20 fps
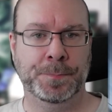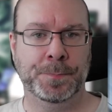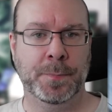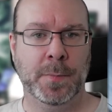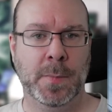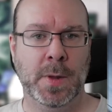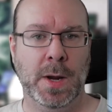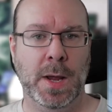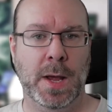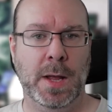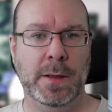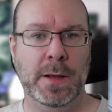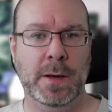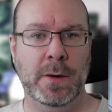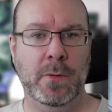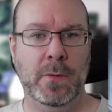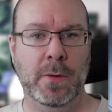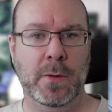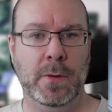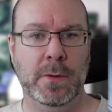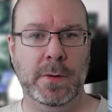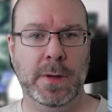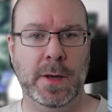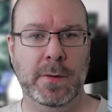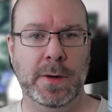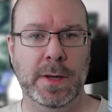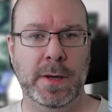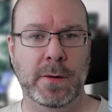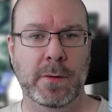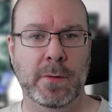And then down
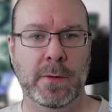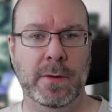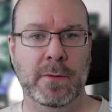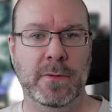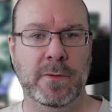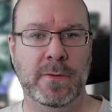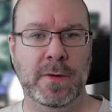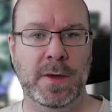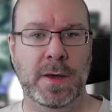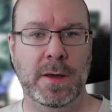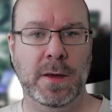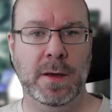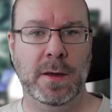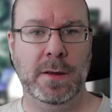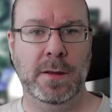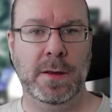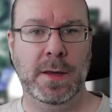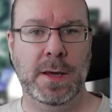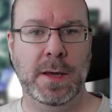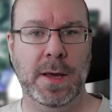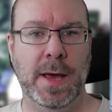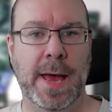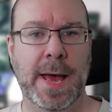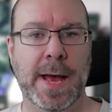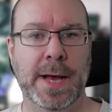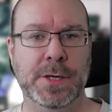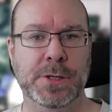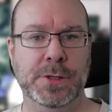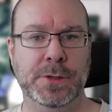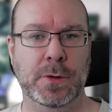here, you can see the
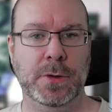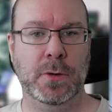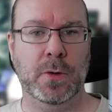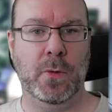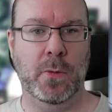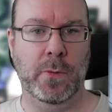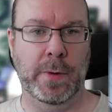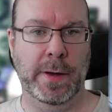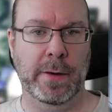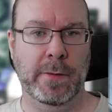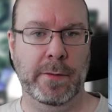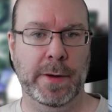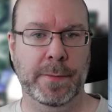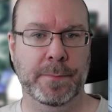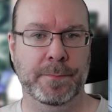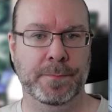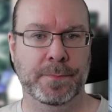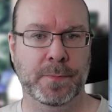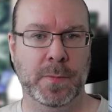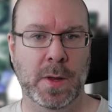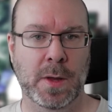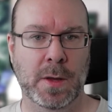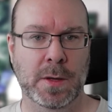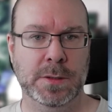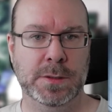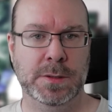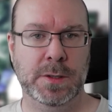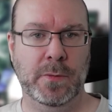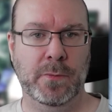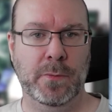actual query. So
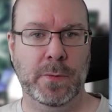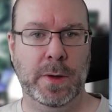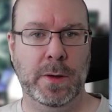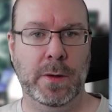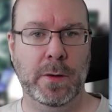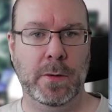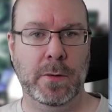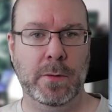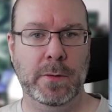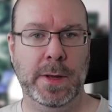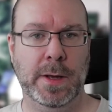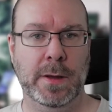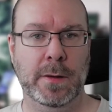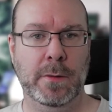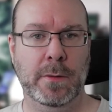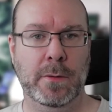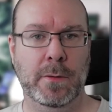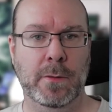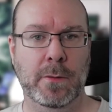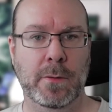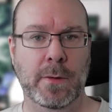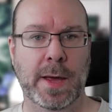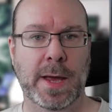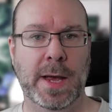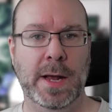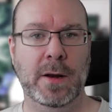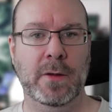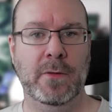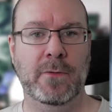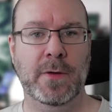if we go down to
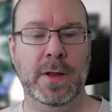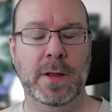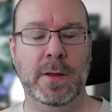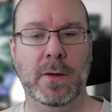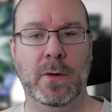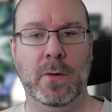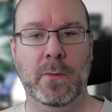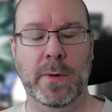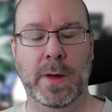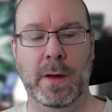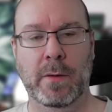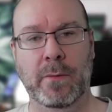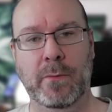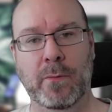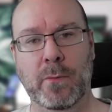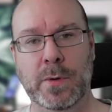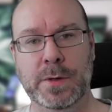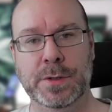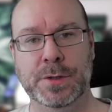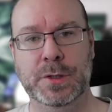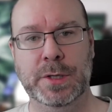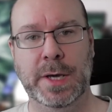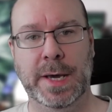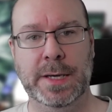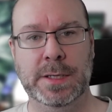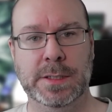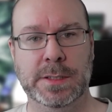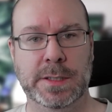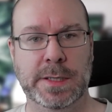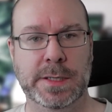edit filter query, if we want to
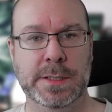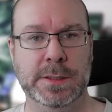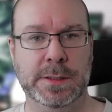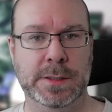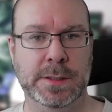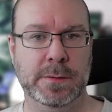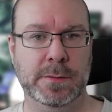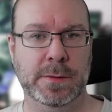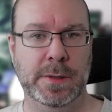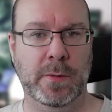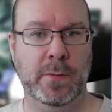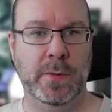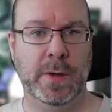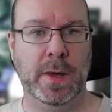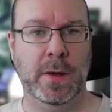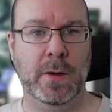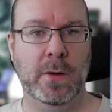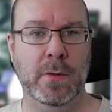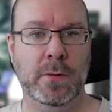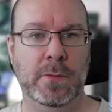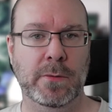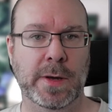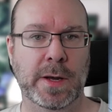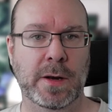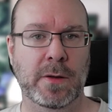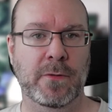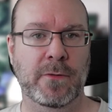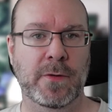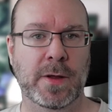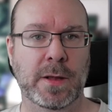change this, we can go to edit
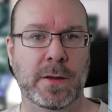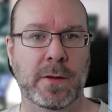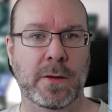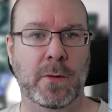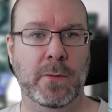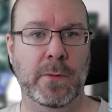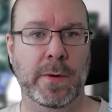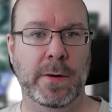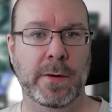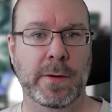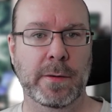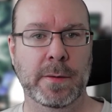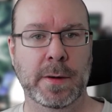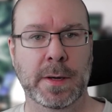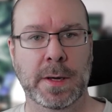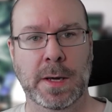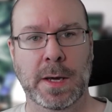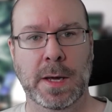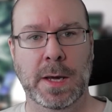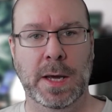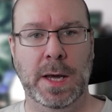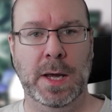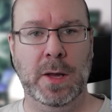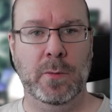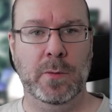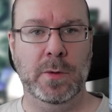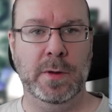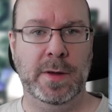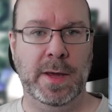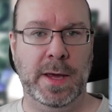filter query. It will
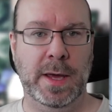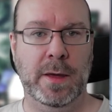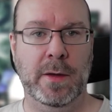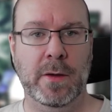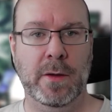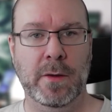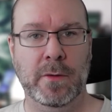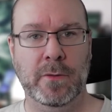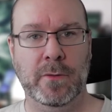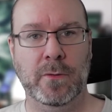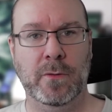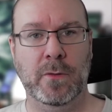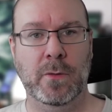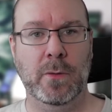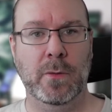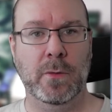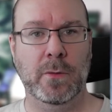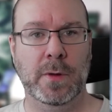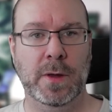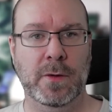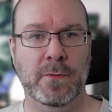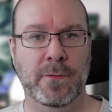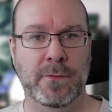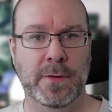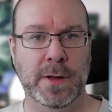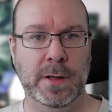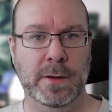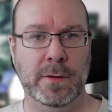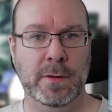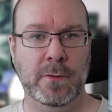take us to the
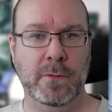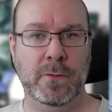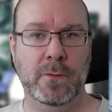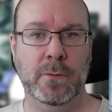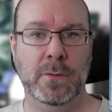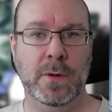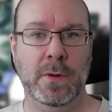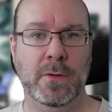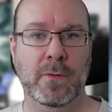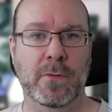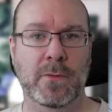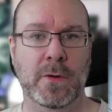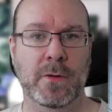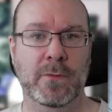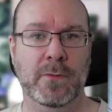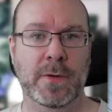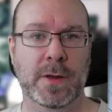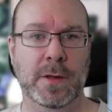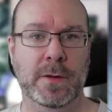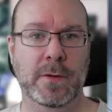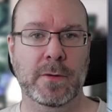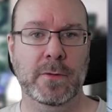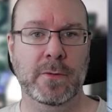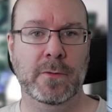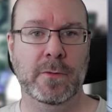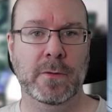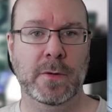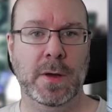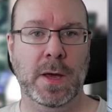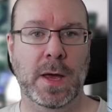filters, to the advanced filters,
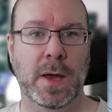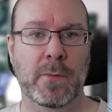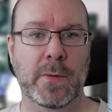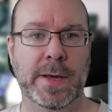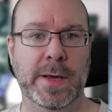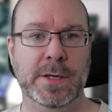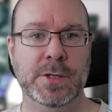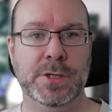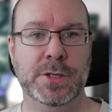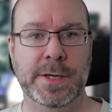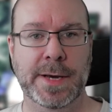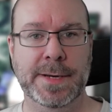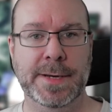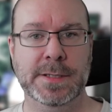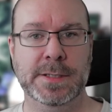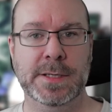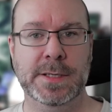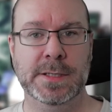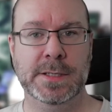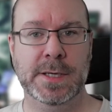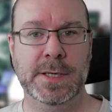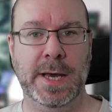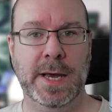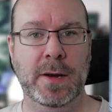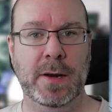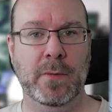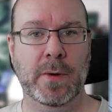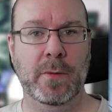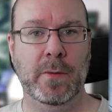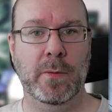and we can change this any
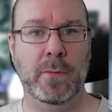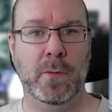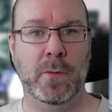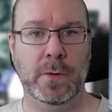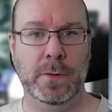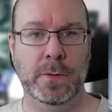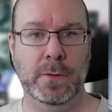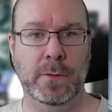way we want.